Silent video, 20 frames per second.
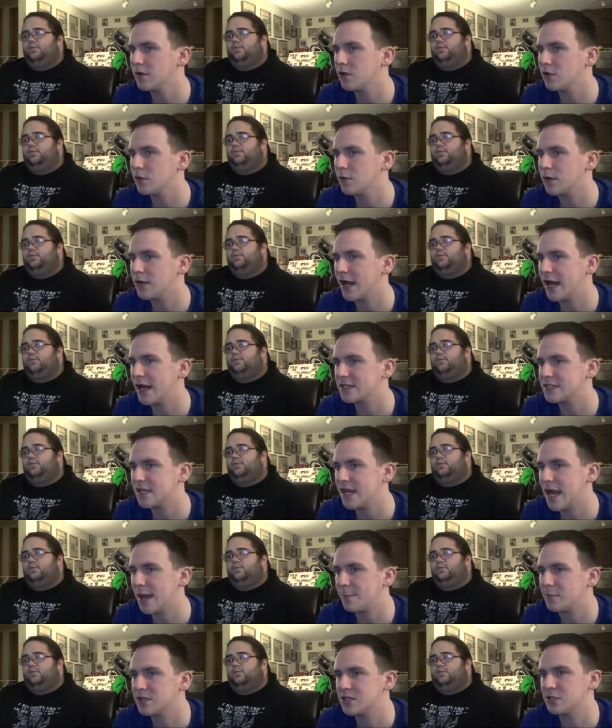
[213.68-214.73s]
Speaker 1: the only one it hasn't
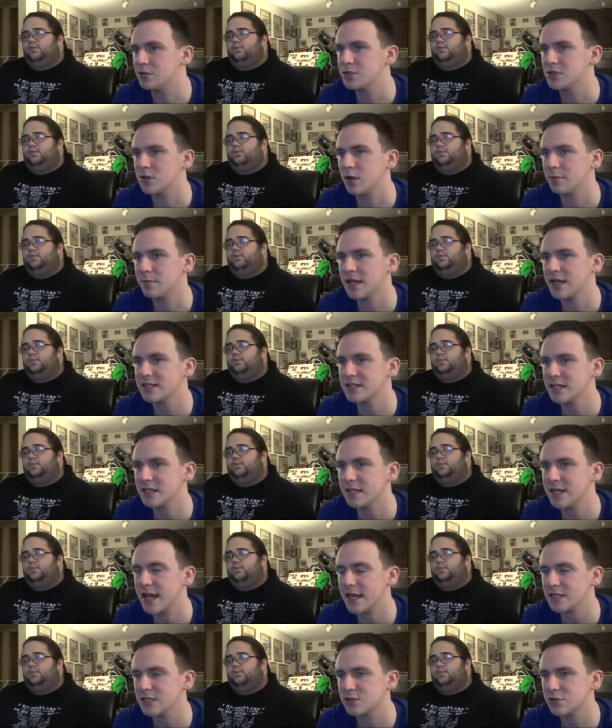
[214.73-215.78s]
happened to, so I'm guessing
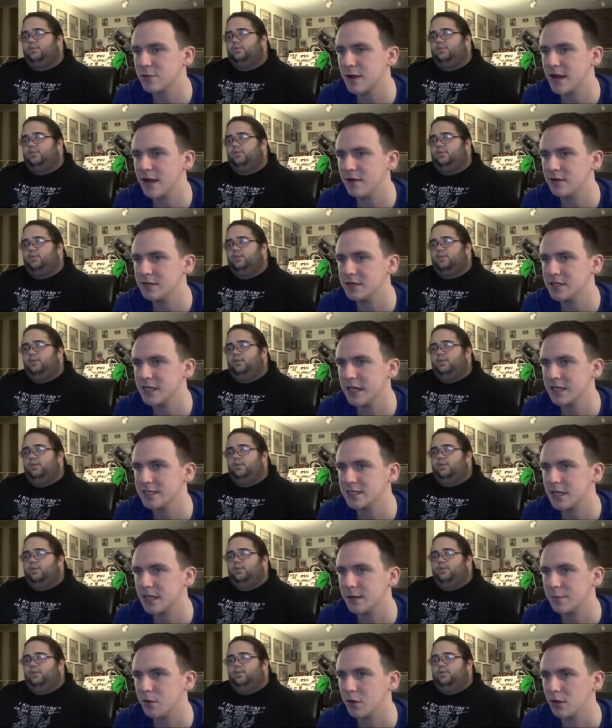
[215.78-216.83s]
next round it's going
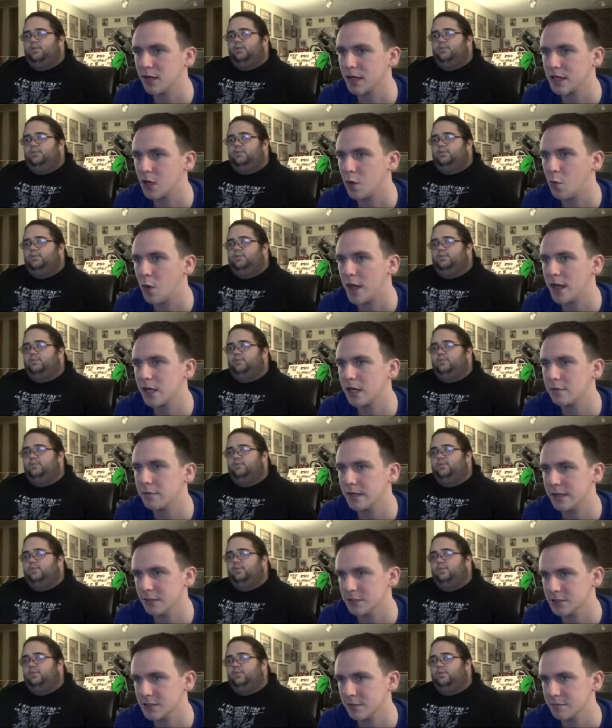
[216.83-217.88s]
to put like a weight on me or
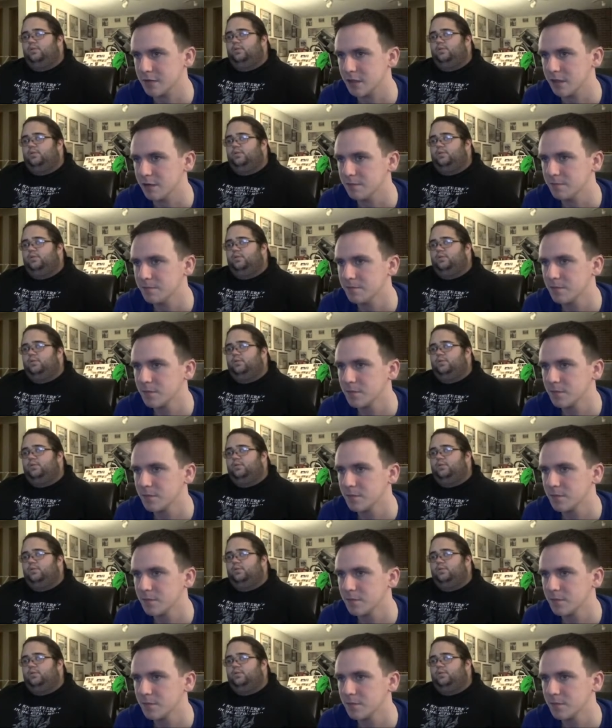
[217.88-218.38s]
something.